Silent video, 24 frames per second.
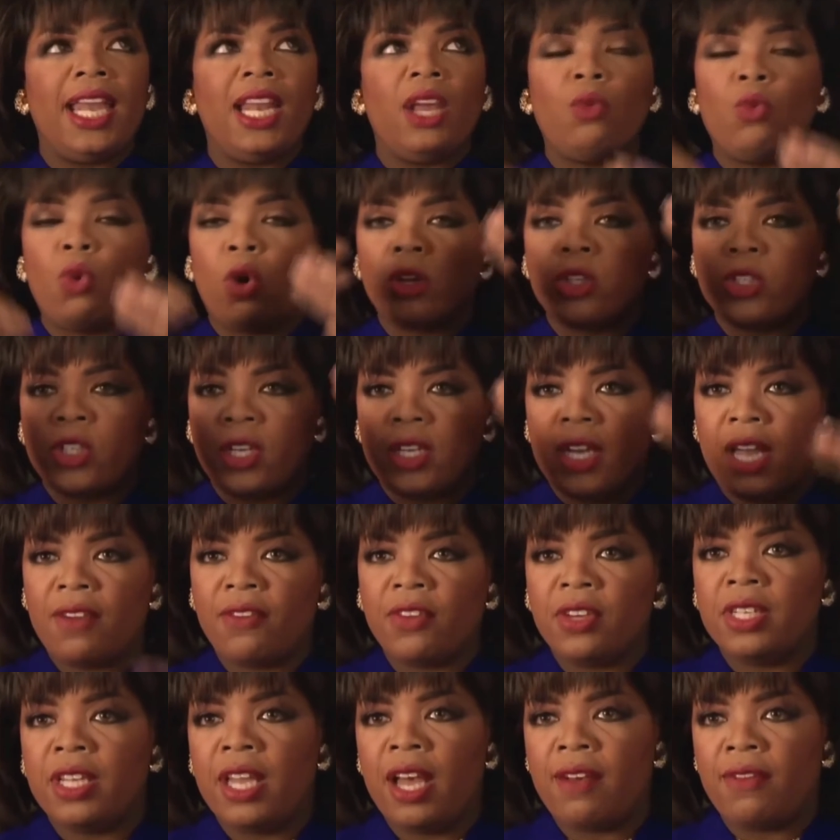and it works on
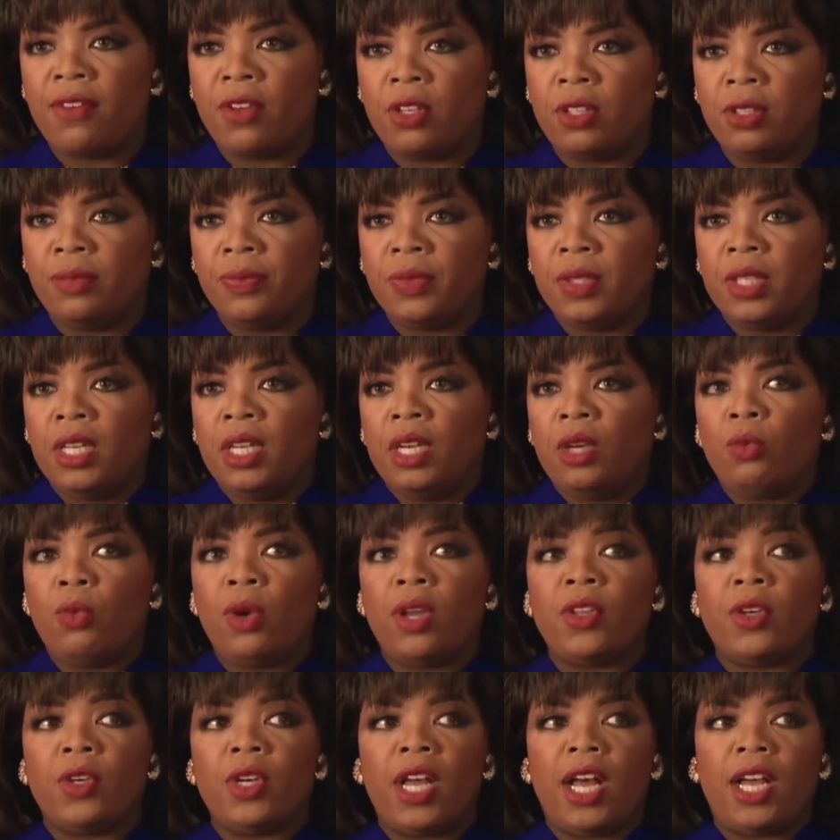every level.
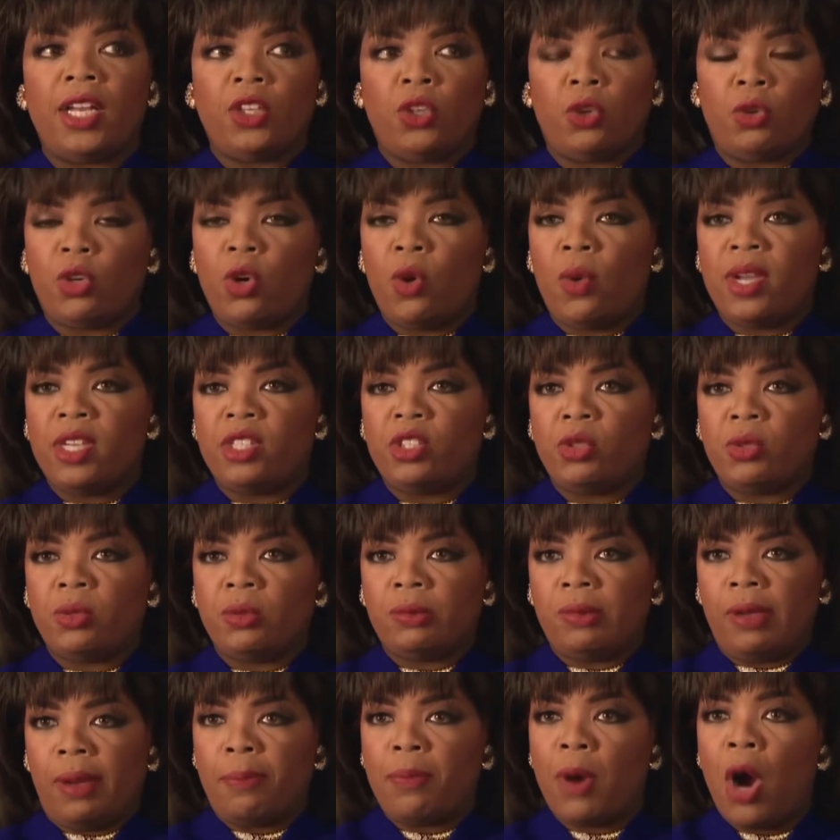Whether or not you're going
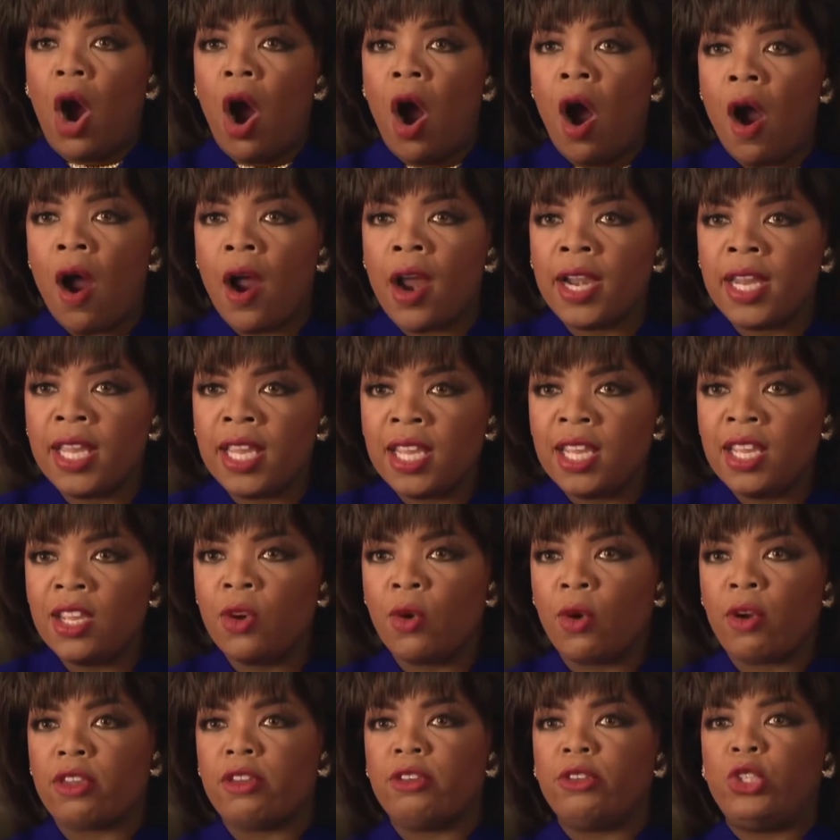to a
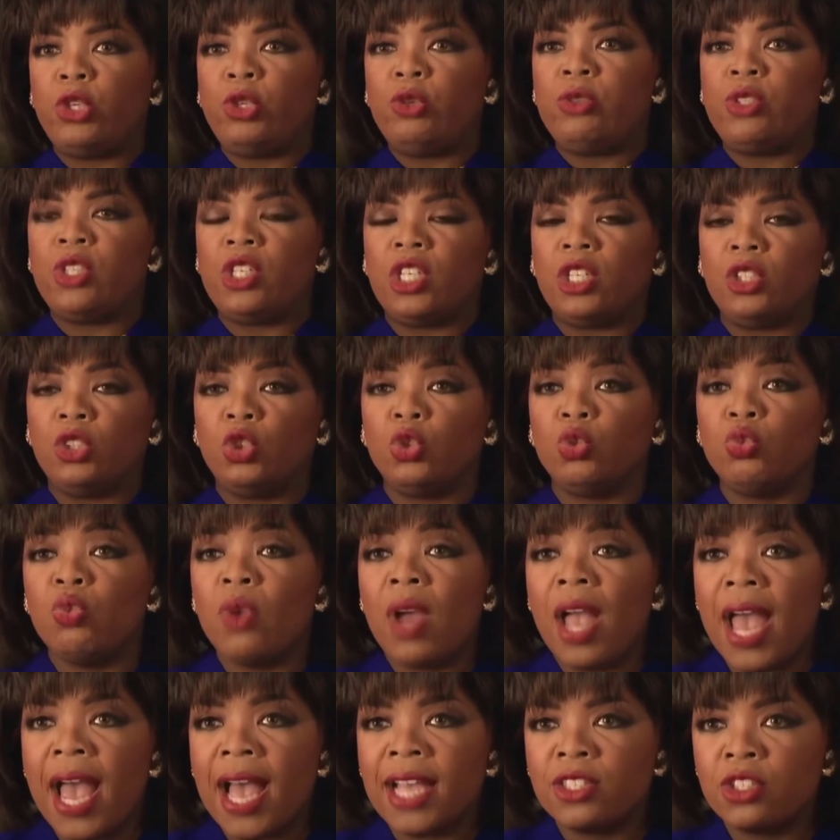party or you're choosing a
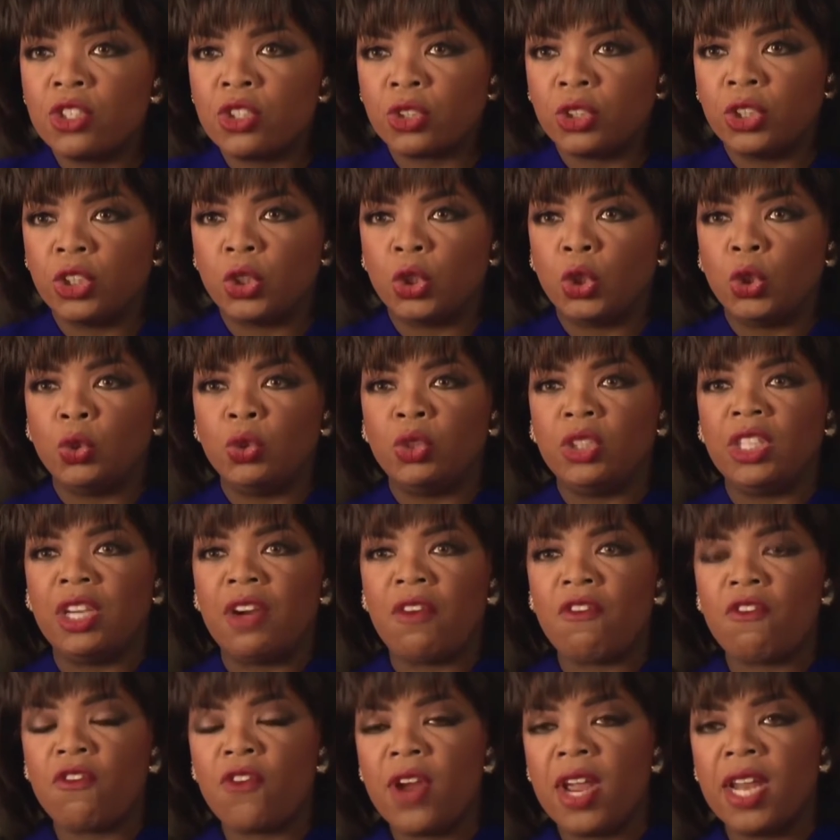dress or you're
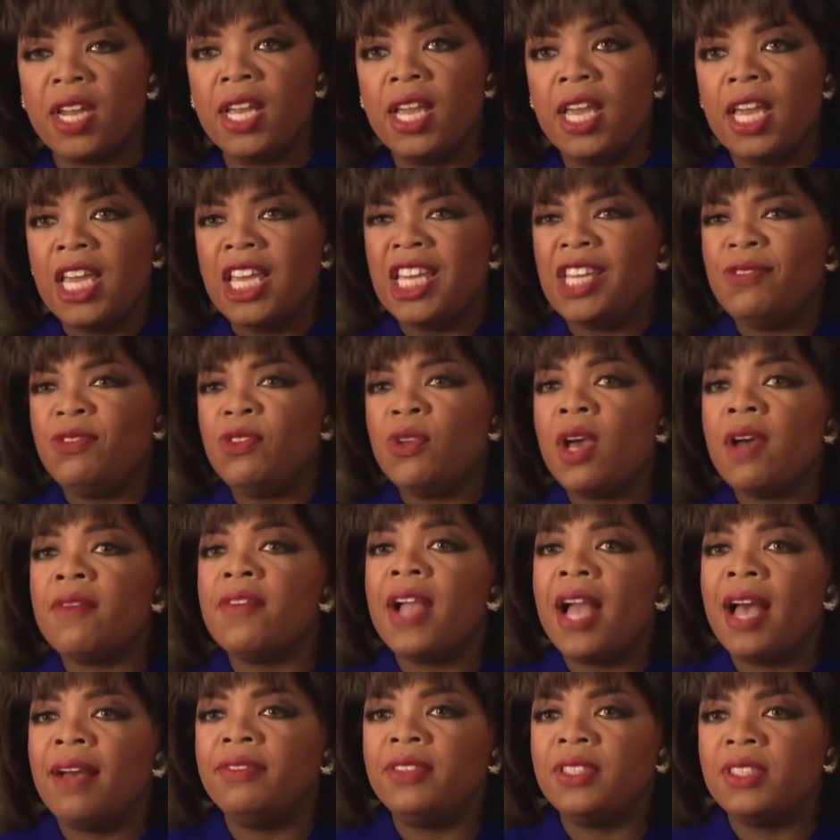choosing a friend, if you
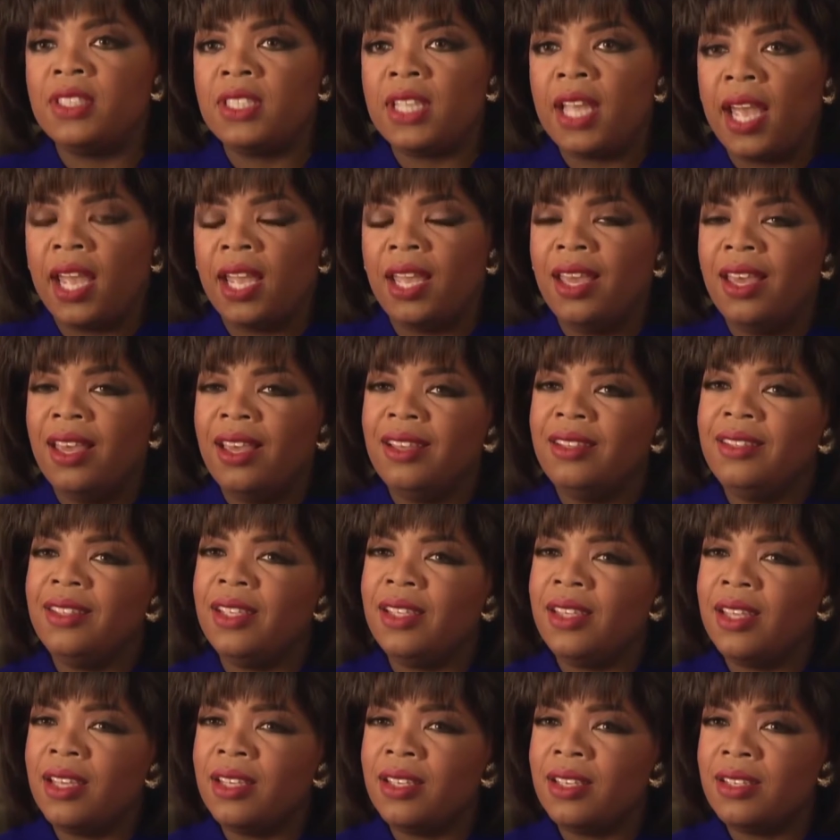ever have to say,
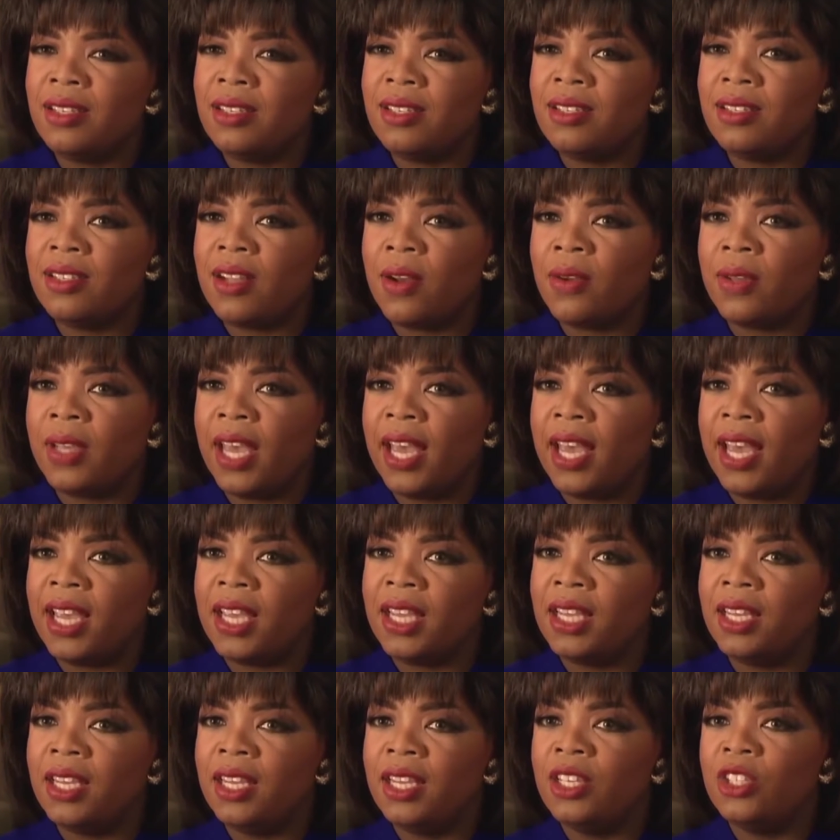do you think this is
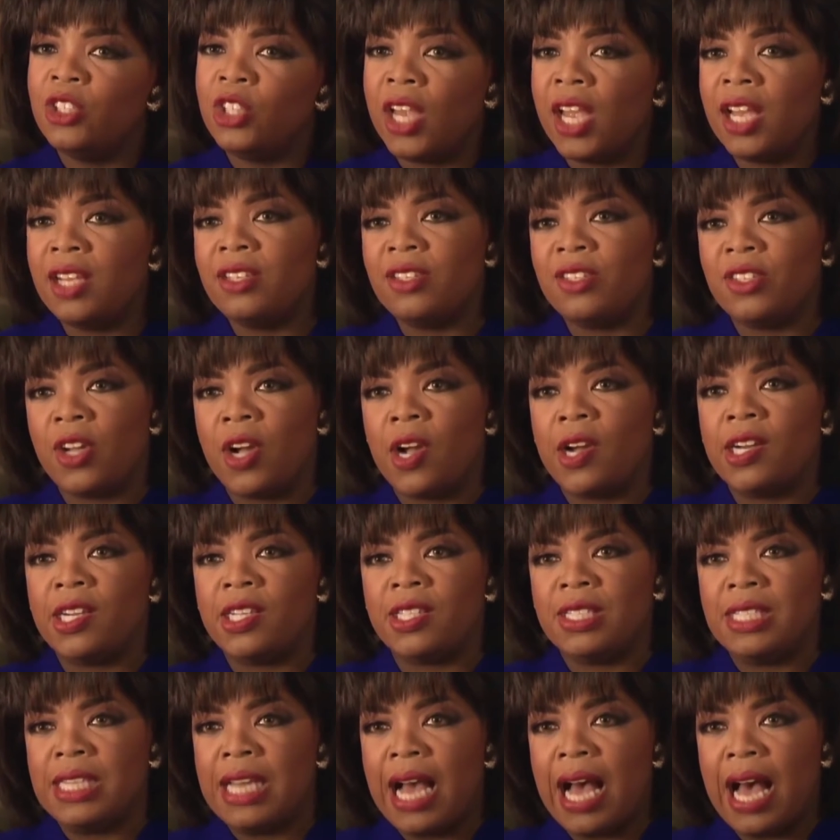okay? Chances are
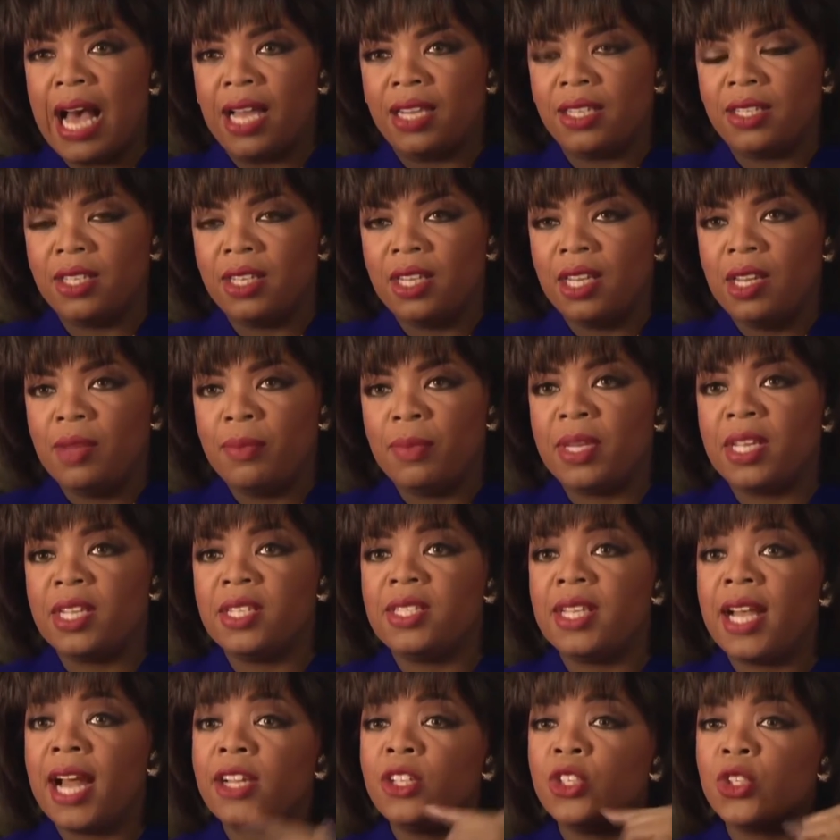it is not,
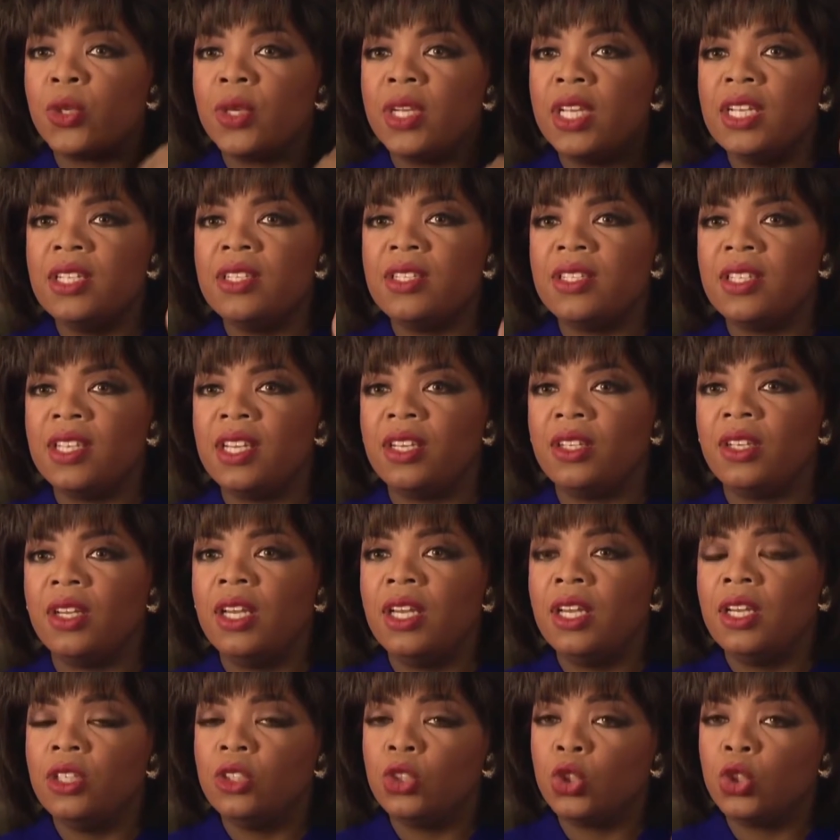because that's your instinct